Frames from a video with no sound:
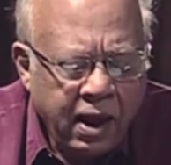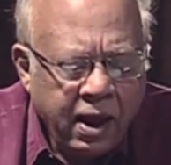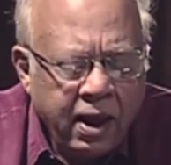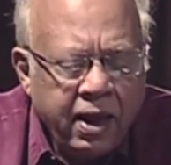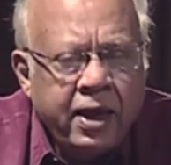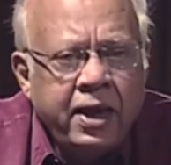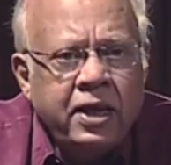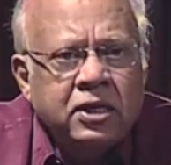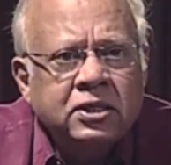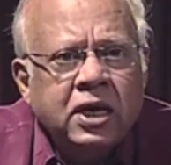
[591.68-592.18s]

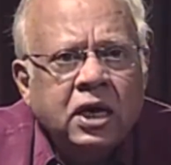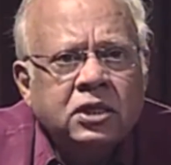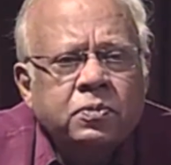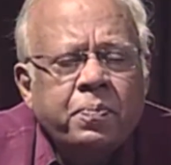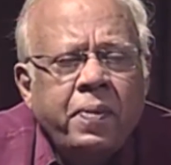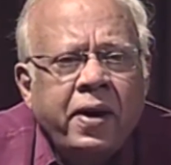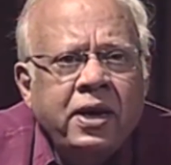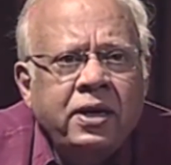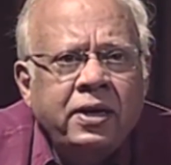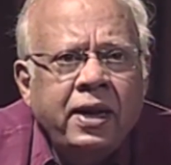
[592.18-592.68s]
He
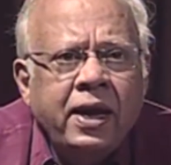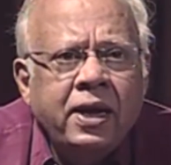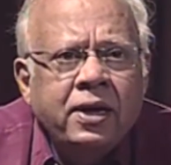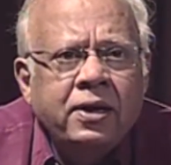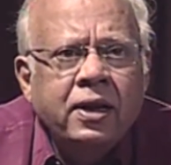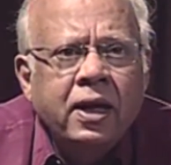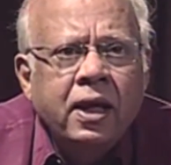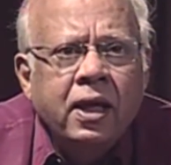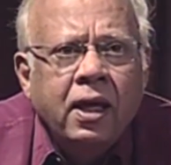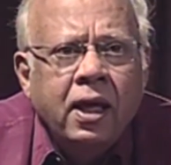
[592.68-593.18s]
suspended
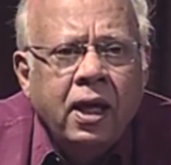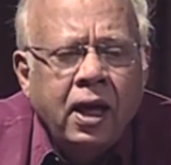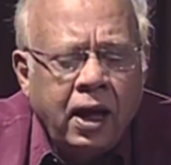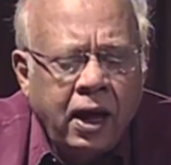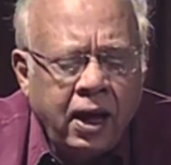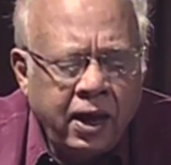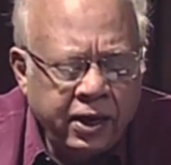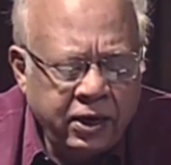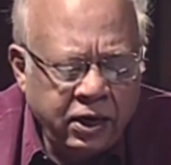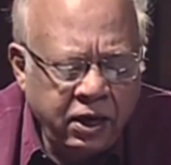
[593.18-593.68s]

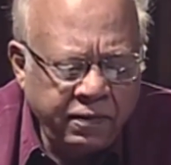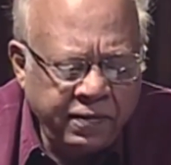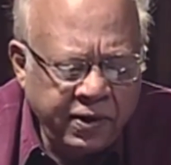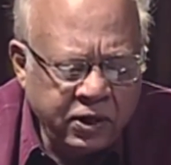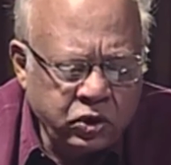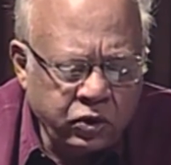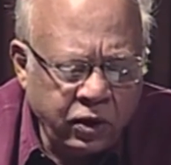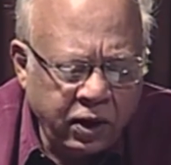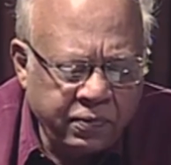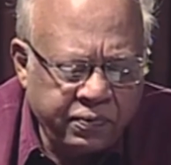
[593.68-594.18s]

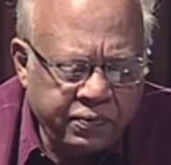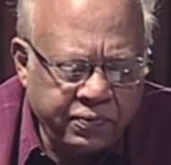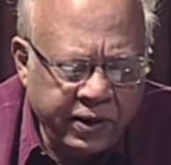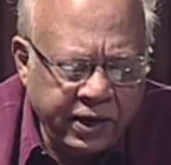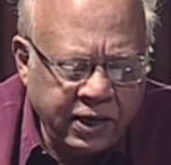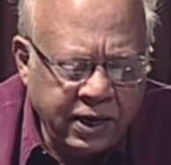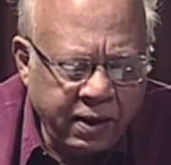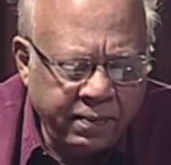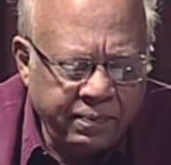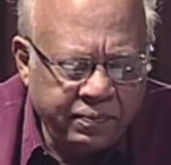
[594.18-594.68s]
individual
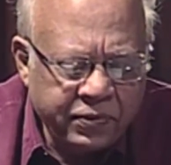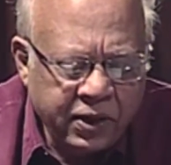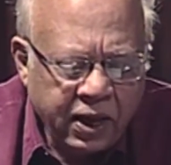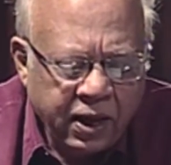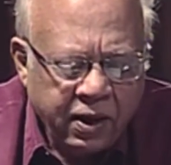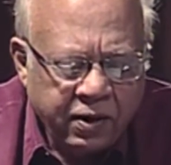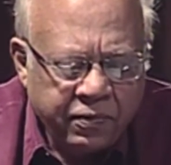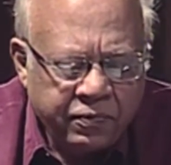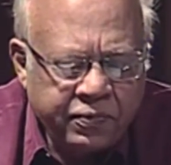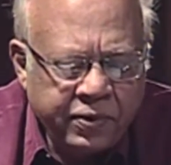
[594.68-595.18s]
freedom,
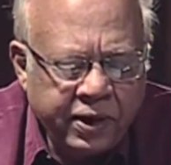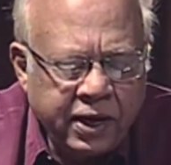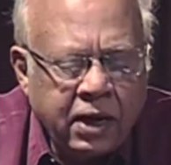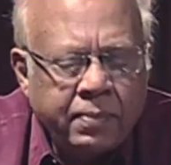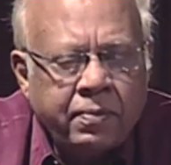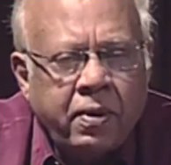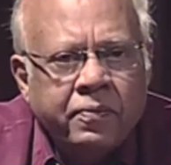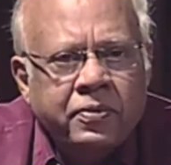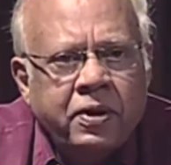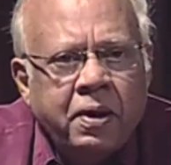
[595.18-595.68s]
freedom
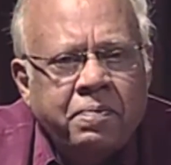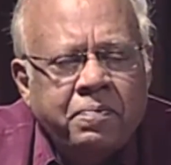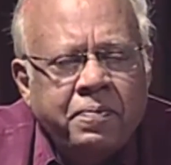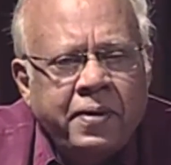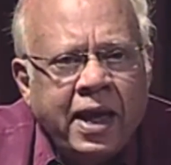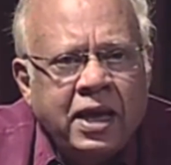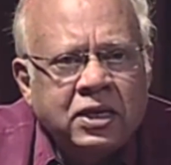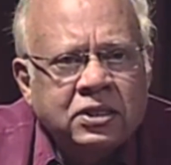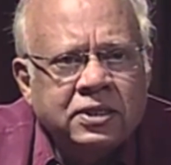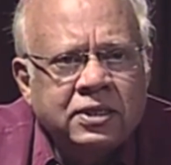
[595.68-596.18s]
of the
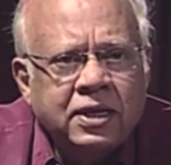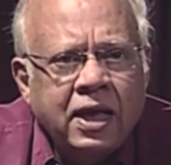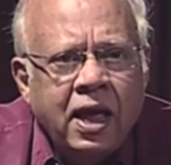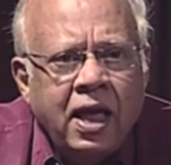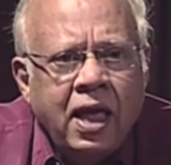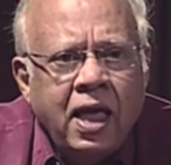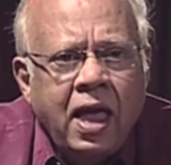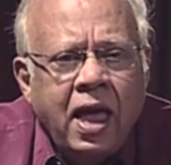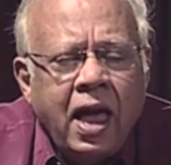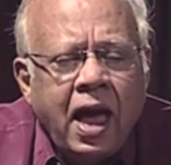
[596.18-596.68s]
press,
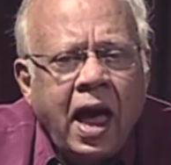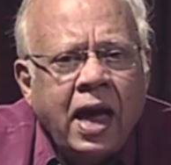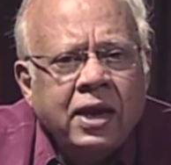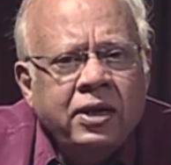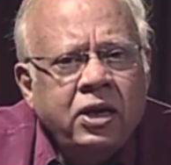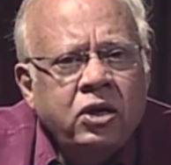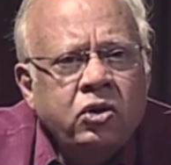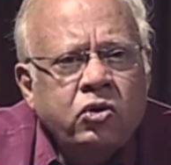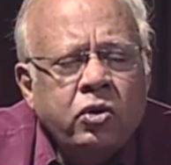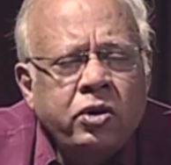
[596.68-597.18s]
and
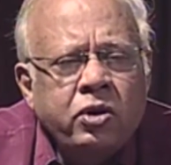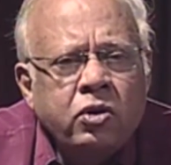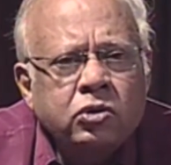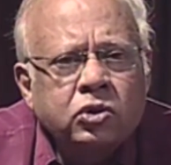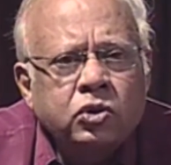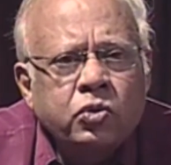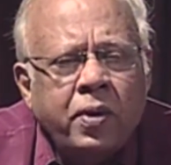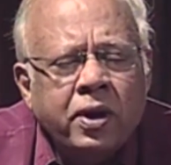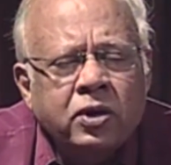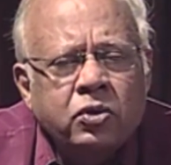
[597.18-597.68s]
introduced
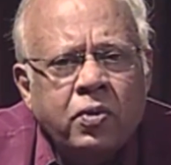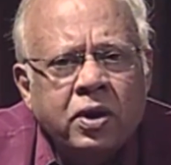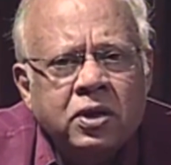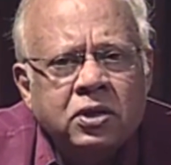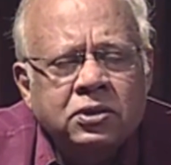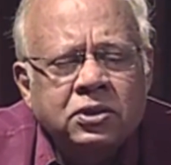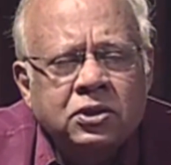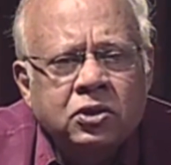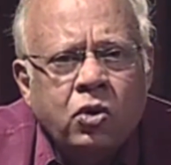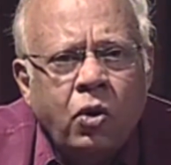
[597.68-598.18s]
what
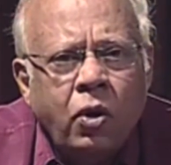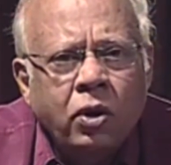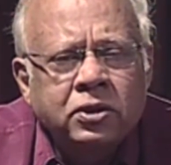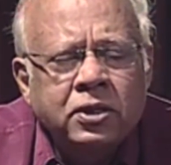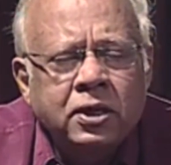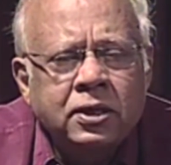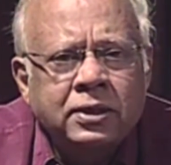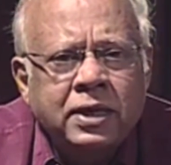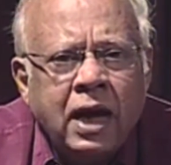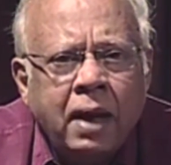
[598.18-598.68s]
was called the
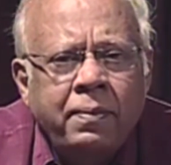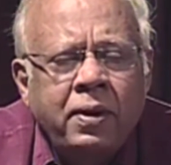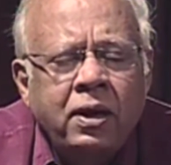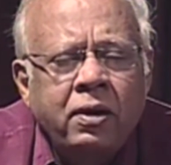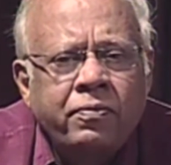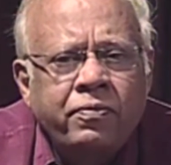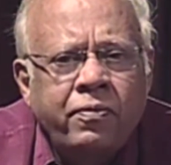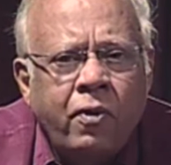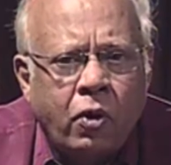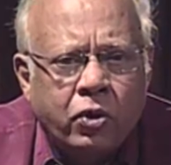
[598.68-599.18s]
double
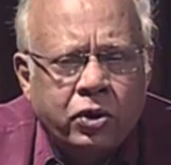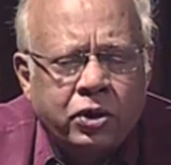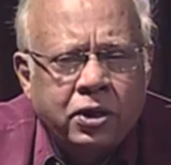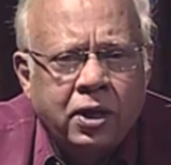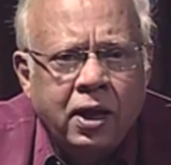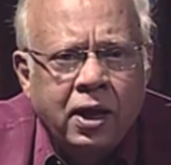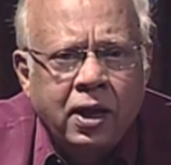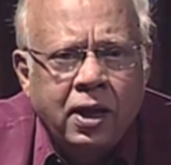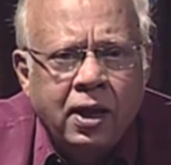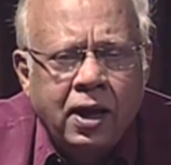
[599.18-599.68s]
vote,
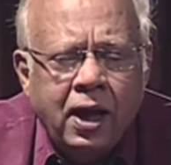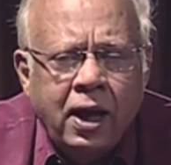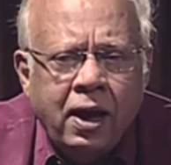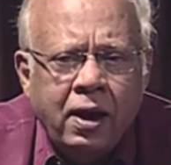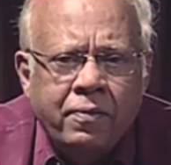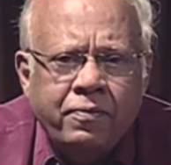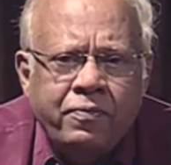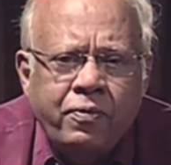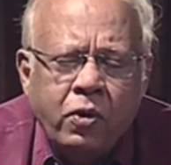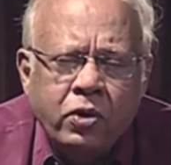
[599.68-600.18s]

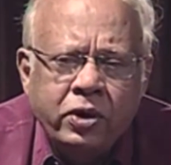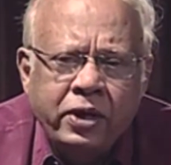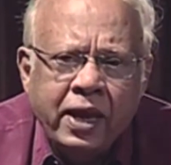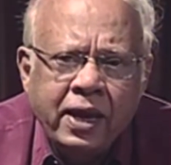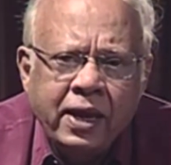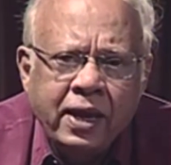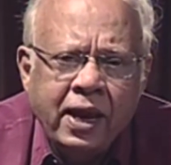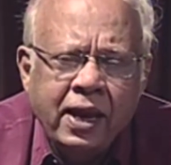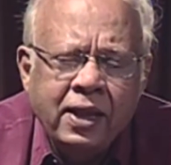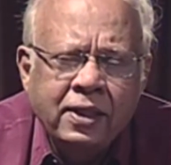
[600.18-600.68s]
voting
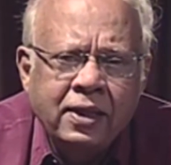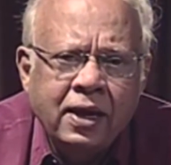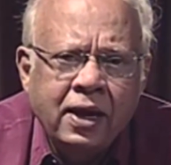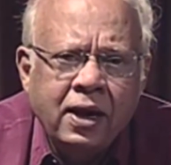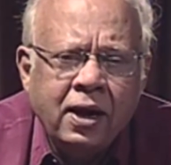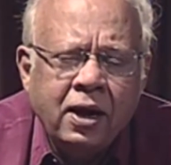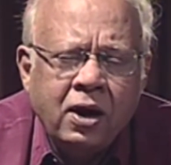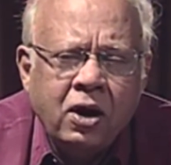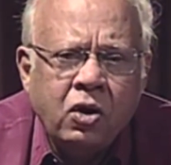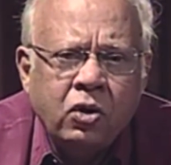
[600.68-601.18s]
in the
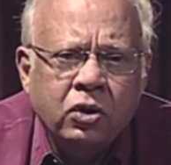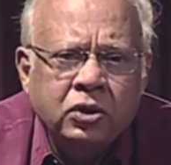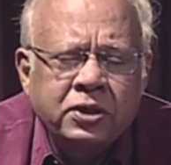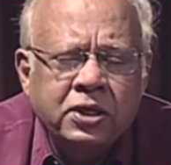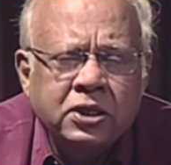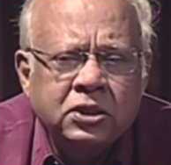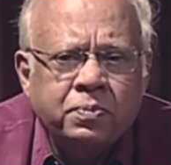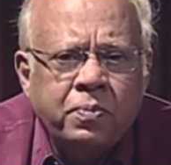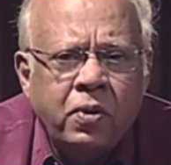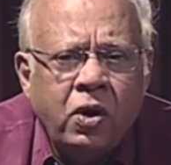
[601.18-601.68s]

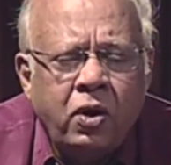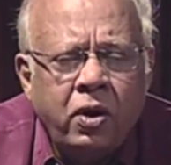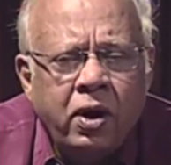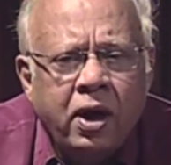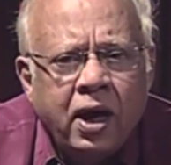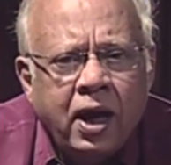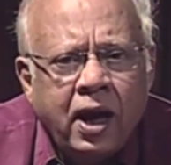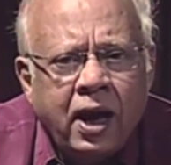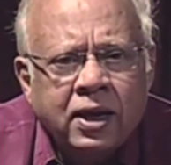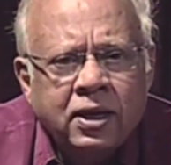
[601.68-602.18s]
arrondissement
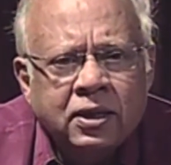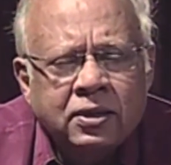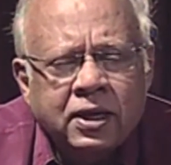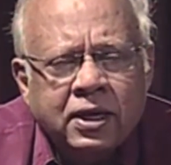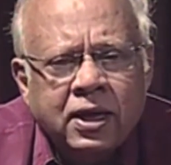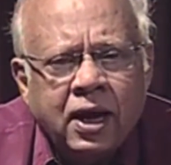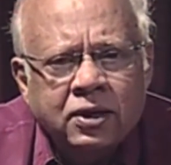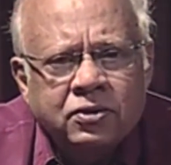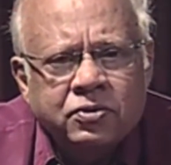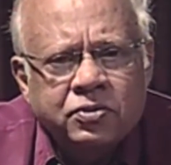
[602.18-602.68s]
and in the
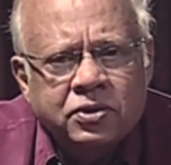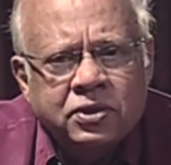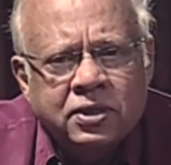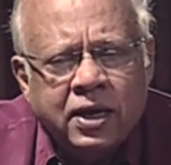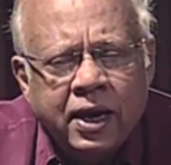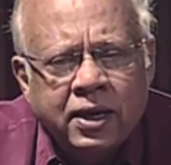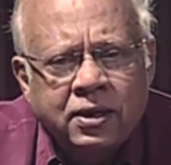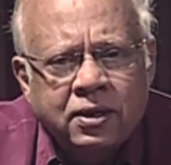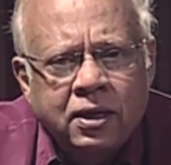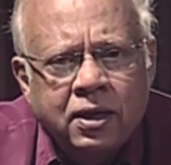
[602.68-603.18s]

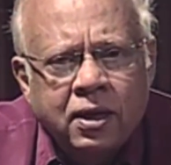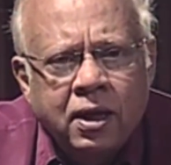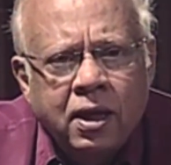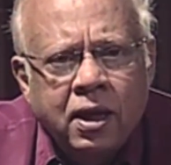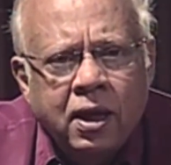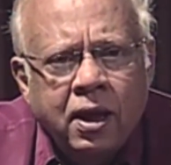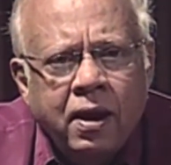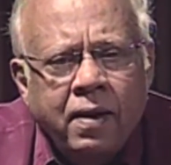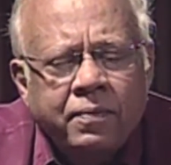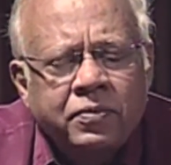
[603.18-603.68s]
countryside.
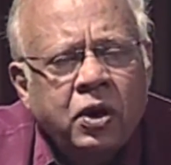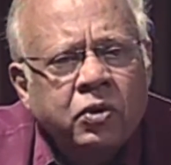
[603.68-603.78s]
Now,